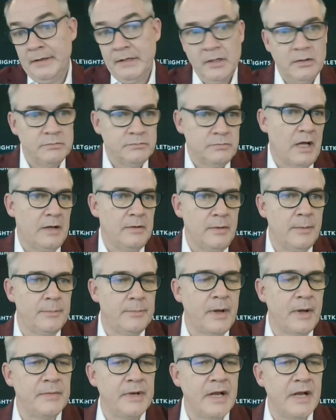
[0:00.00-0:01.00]
You know, I,
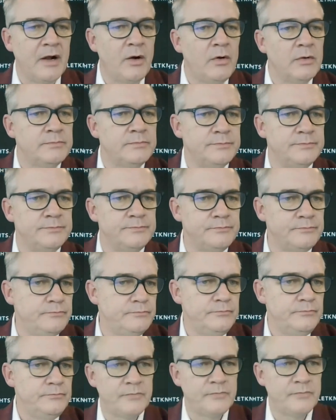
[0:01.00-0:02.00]
I mean, I
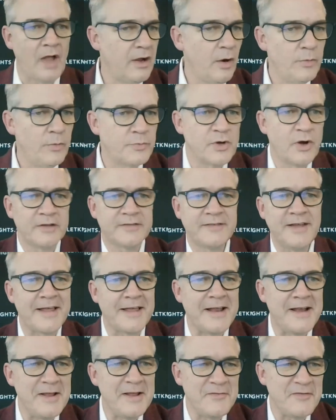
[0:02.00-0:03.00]
hope, so. I'll
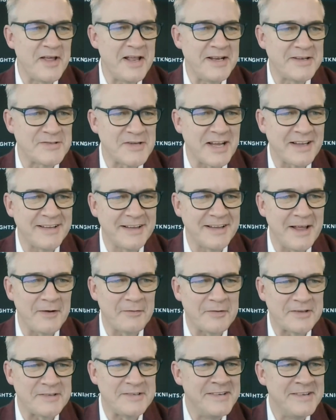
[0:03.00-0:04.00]
take any advantage I can
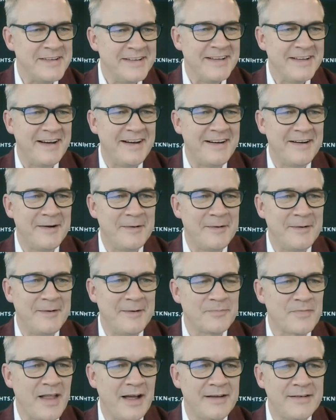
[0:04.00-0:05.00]
get, Rich. Um,
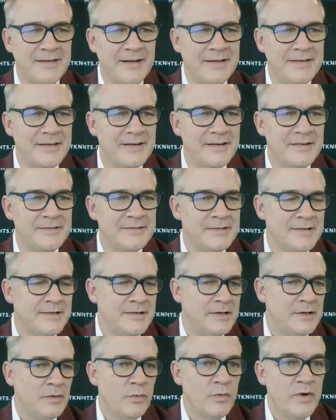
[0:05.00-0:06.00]
I, you know,
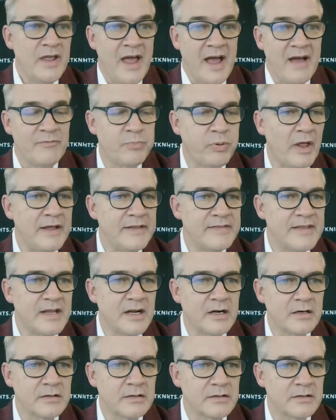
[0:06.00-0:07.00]
we have played
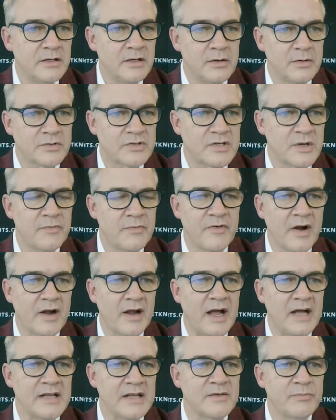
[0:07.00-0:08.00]
there. You know, some of our
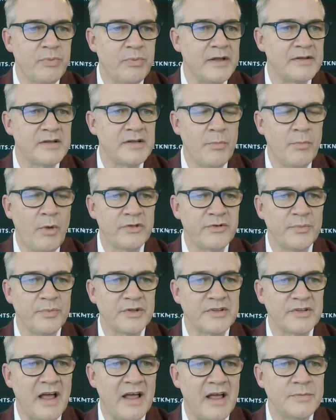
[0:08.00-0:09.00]
guys have played there
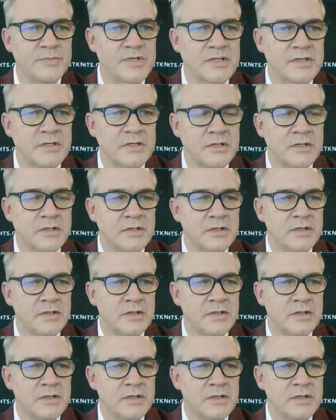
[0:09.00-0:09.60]
multiple times.